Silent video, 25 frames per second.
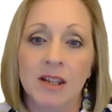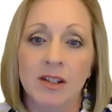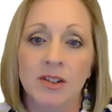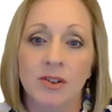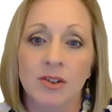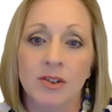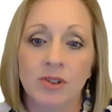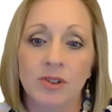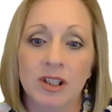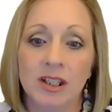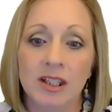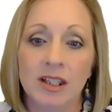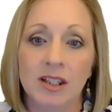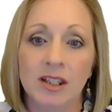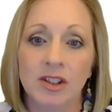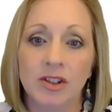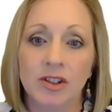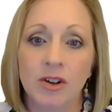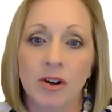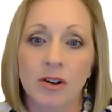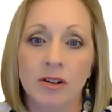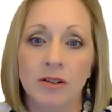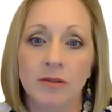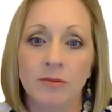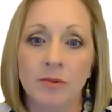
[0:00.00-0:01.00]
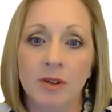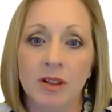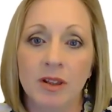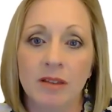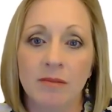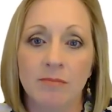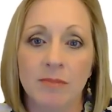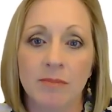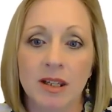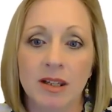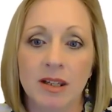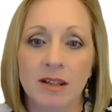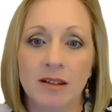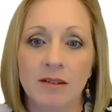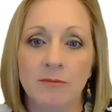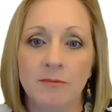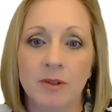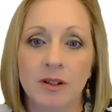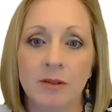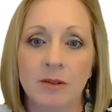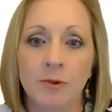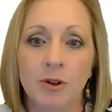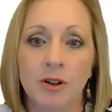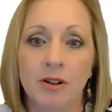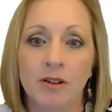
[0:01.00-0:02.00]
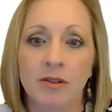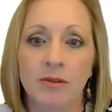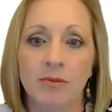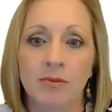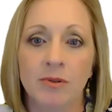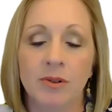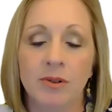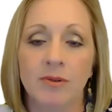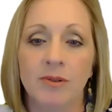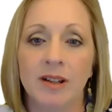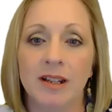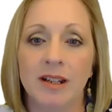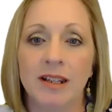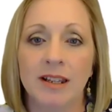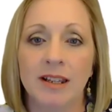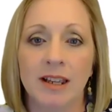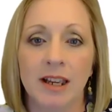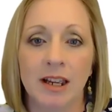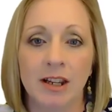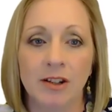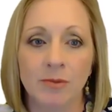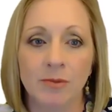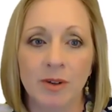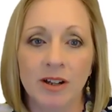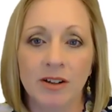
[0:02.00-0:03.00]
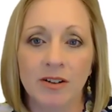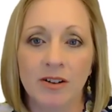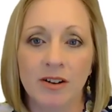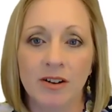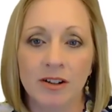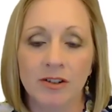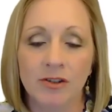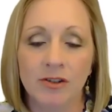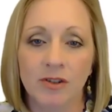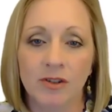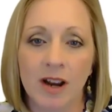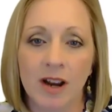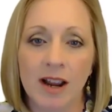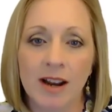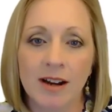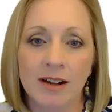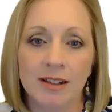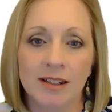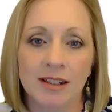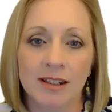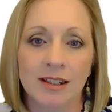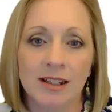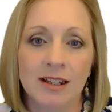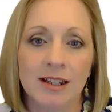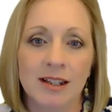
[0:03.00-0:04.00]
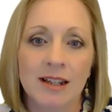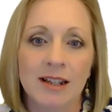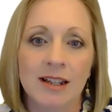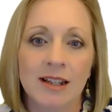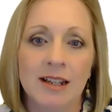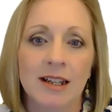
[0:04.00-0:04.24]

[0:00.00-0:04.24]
So to get started with me, we work through an engagement contract.